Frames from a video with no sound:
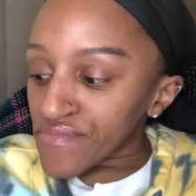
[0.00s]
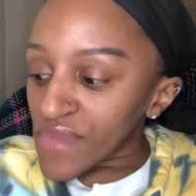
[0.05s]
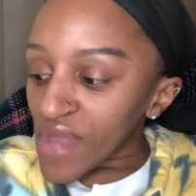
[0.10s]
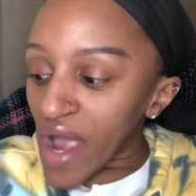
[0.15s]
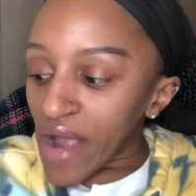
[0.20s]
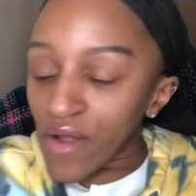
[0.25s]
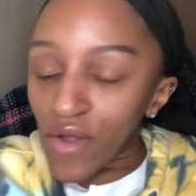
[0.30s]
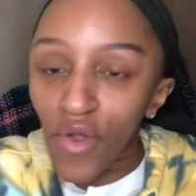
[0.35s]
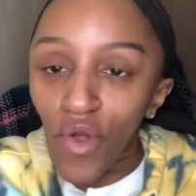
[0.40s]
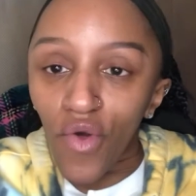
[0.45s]

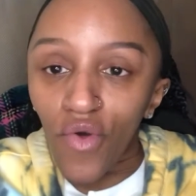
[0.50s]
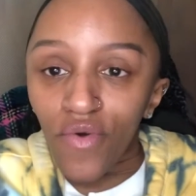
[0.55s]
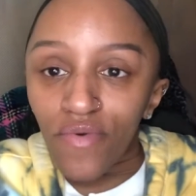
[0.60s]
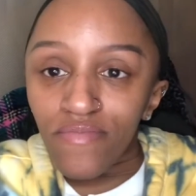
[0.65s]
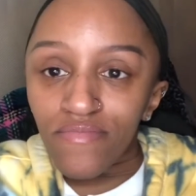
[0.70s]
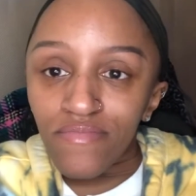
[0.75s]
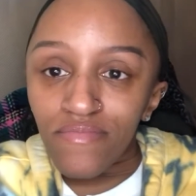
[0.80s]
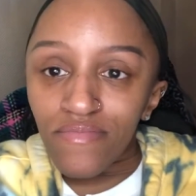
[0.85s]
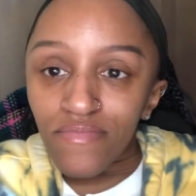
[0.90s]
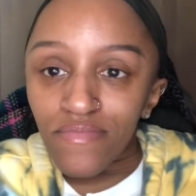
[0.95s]
I don't know,
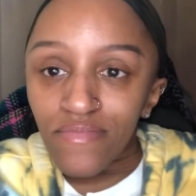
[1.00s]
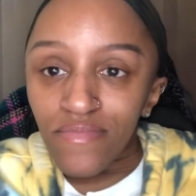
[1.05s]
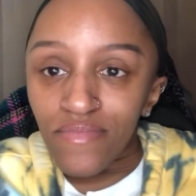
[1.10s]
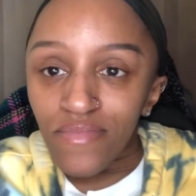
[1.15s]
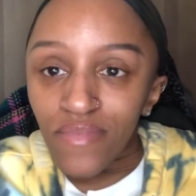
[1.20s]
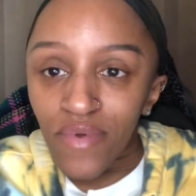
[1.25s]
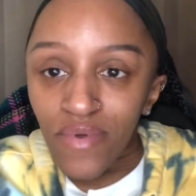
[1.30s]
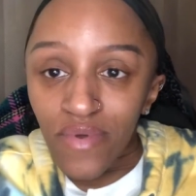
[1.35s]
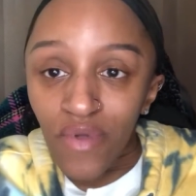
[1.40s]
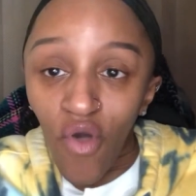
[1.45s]

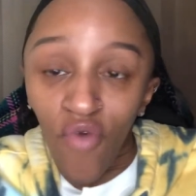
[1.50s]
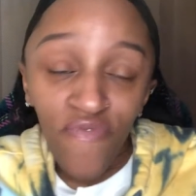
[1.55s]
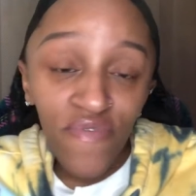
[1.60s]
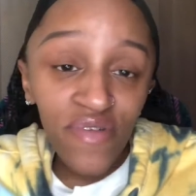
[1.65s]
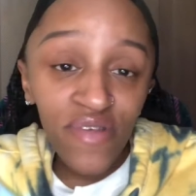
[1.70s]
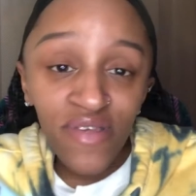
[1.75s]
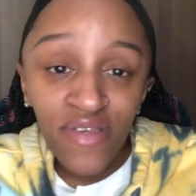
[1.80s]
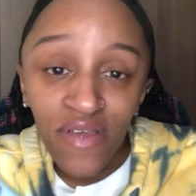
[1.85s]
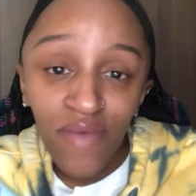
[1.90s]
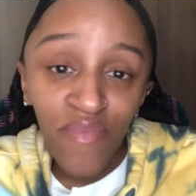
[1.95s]

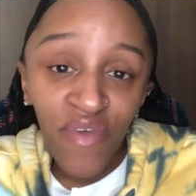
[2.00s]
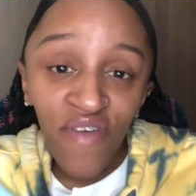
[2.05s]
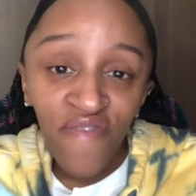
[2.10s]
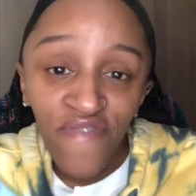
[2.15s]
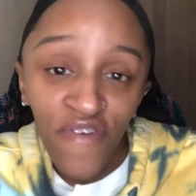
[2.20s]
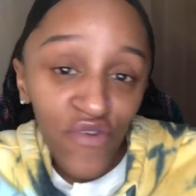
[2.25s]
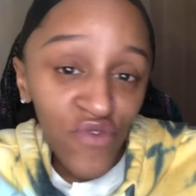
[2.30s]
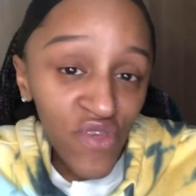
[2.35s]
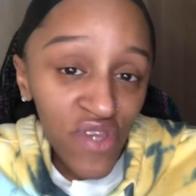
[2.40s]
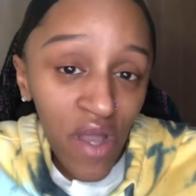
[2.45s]
hopefully this could be a
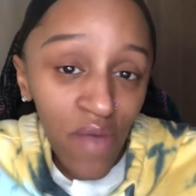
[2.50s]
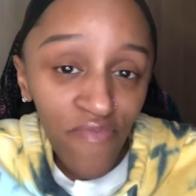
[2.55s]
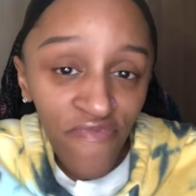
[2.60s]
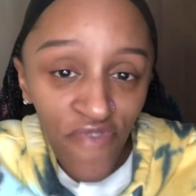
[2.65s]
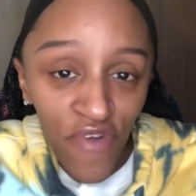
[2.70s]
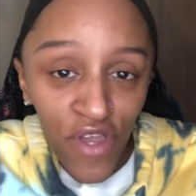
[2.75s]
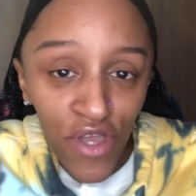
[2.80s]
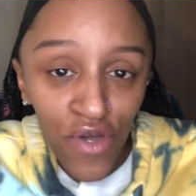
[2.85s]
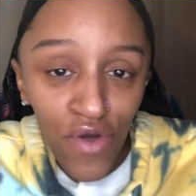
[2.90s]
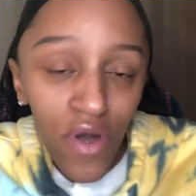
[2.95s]
first step
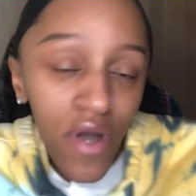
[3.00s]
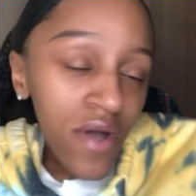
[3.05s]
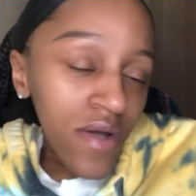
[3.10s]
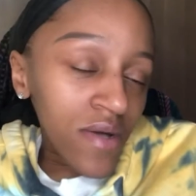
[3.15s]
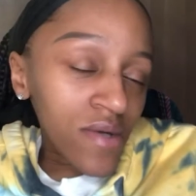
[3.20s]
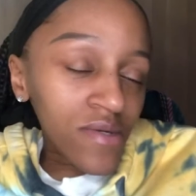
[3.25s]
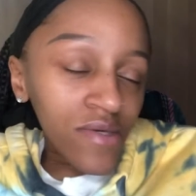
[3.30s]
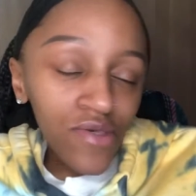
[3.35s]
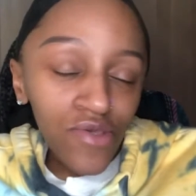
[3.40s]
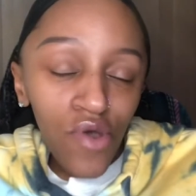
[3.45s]
for you.
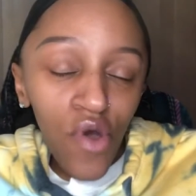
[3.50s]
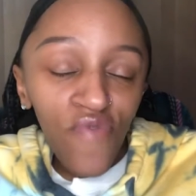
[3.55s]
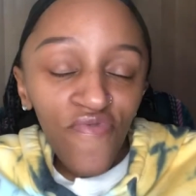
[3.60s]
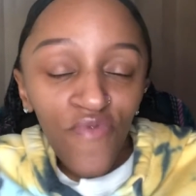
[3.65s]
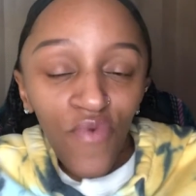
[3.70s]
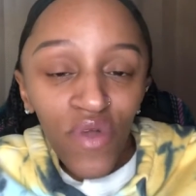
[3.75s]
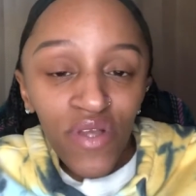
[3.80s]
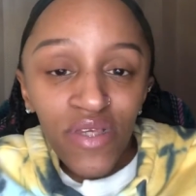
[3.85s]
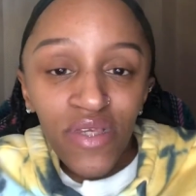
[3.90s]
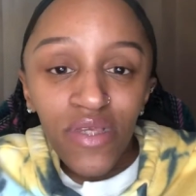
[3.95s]
So if you
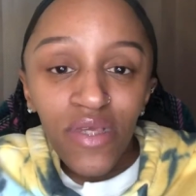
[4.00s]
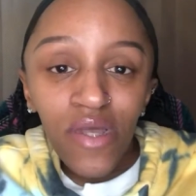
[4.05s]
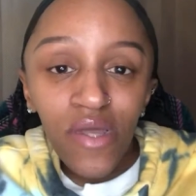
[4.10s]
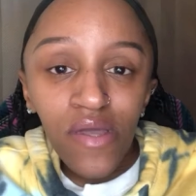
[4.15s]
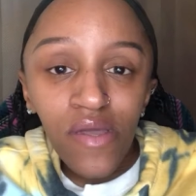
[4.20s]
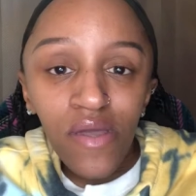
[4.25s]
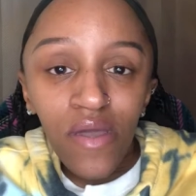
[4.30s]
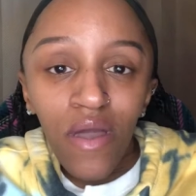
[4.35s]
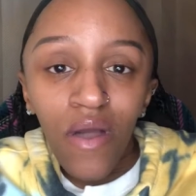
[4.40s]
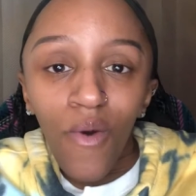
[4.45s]
want to
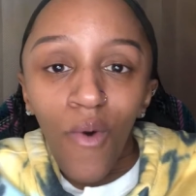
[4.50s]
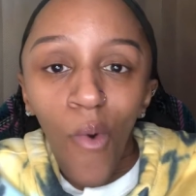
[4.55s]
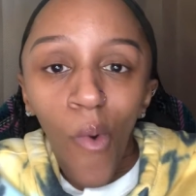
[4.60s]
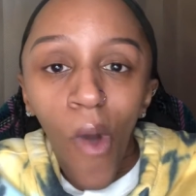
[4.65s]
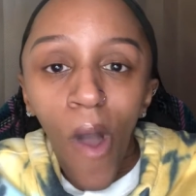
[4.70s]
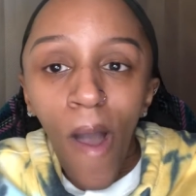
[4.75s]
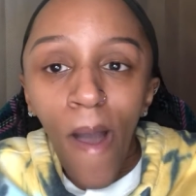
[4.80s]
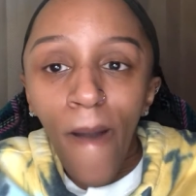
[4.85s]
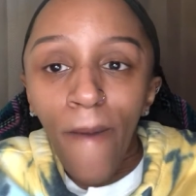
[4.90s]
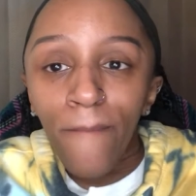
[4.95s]
see
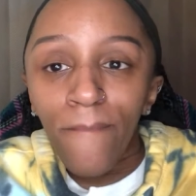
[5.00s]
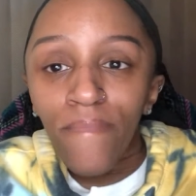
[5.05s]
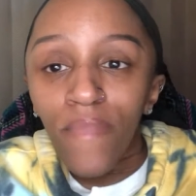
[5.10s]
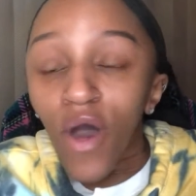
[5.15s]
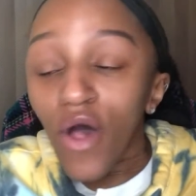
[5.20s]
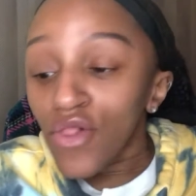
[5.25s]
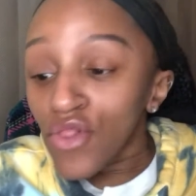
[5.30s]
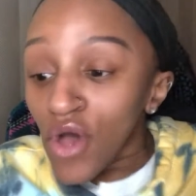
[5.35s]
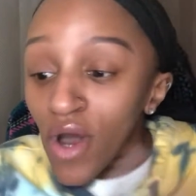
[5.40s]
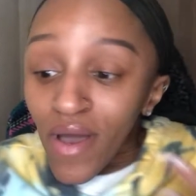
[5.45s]

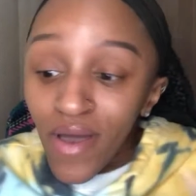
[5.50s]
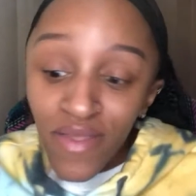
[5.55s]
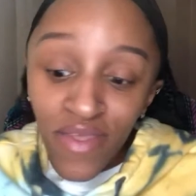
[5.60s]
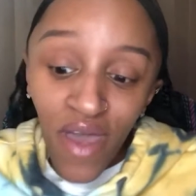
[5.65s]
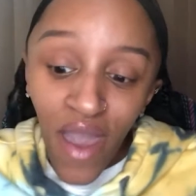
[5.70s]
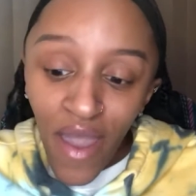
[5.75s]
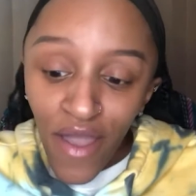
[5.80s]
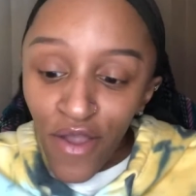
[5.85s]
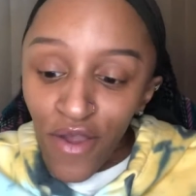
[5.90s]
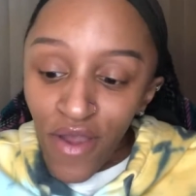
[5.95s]
a look
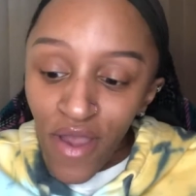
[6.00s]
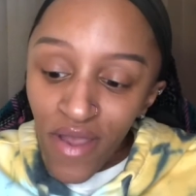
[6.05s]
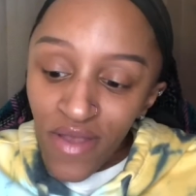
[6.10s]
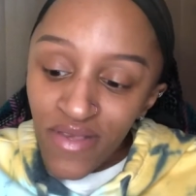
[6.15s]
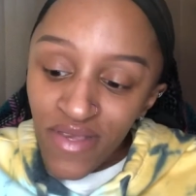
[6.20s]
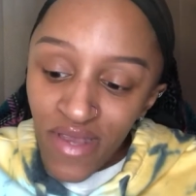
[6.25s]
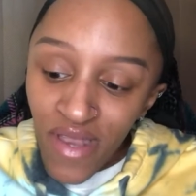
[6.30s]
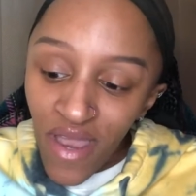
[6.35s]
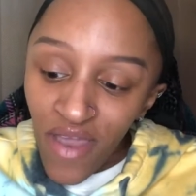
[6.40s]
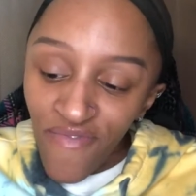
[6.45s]
that I created
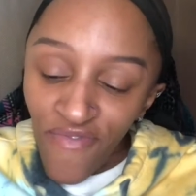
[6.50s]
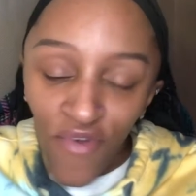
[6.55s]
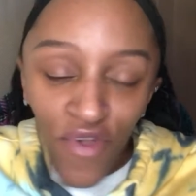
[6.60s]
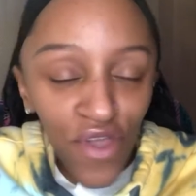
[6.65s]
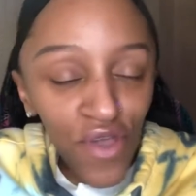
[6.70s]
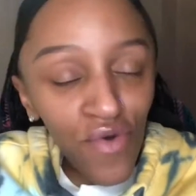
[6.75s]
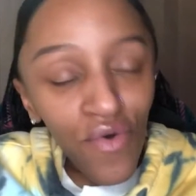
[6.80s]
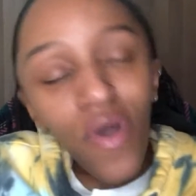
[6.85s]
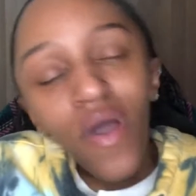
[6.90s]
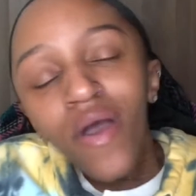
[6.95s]
today for
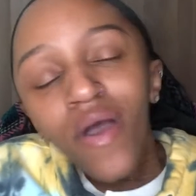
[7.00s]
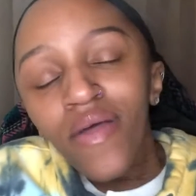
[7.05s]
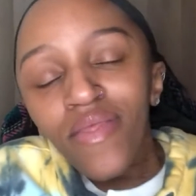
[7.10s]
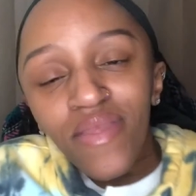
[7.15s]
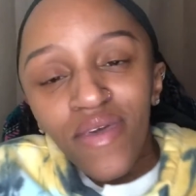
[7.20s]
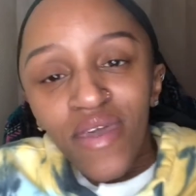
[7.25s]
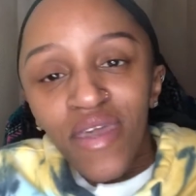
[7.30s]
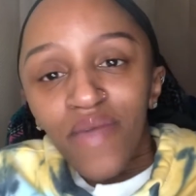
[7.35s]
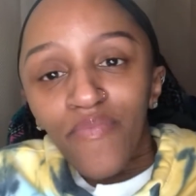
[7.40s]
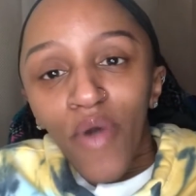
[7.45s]
you,
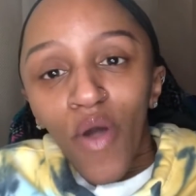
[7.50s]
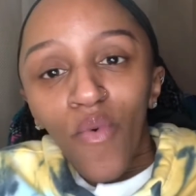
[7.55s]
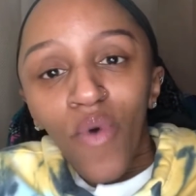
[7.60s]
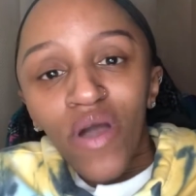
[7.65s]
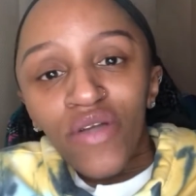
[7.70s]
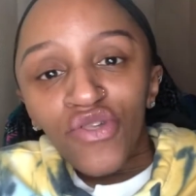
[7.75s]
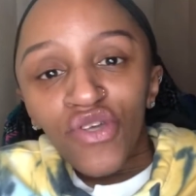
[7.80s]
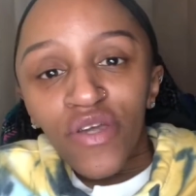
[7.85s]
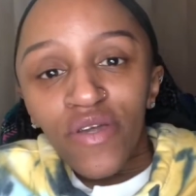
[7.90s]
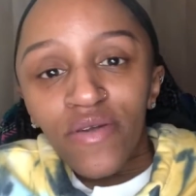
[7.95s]
then keep on watching.